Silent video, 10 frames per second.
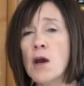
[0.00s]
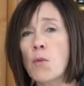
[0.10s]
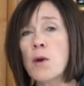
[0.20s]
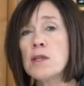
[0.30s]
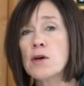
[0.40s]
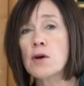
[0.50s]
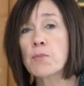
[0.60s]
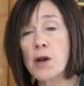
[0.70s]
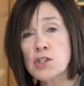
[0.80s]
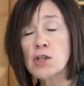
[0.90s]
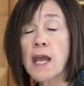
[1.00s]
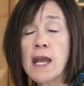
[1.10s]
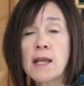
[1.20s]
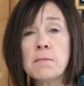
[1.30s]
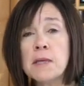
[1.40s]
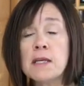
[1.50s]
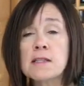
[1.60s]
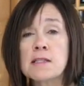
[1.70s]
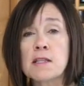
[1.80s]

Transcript: When you're pressure canning meats,